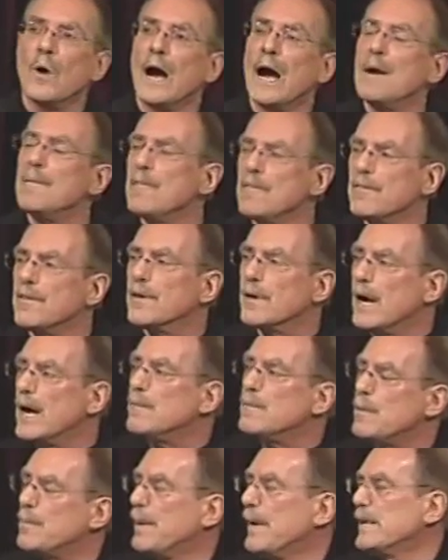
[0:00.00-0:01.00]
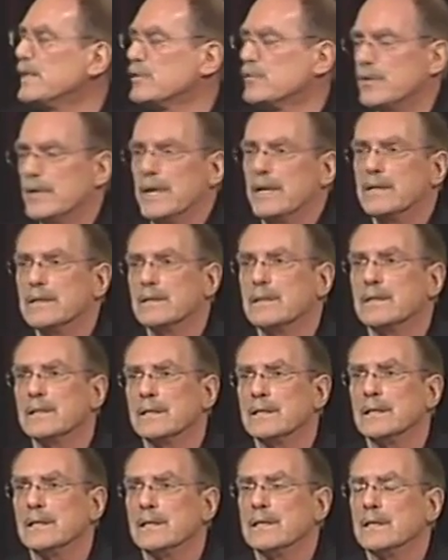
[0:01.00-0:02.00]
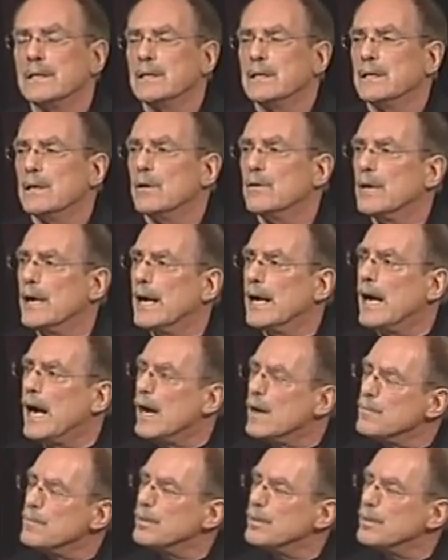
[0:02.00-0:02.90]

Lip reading: I'm a patriot. Okay, I